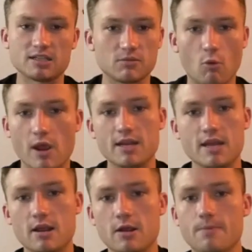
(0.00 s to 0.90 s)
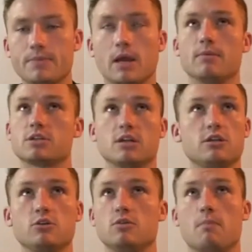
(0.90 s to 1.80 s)
some weight here. I'm just gonna
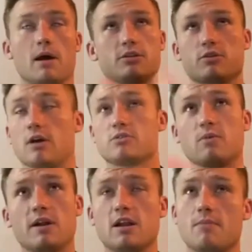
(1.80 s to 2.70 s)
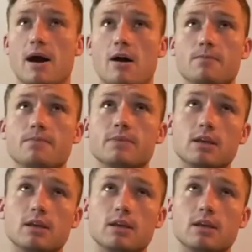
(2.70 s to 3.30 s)
do. So I was running about,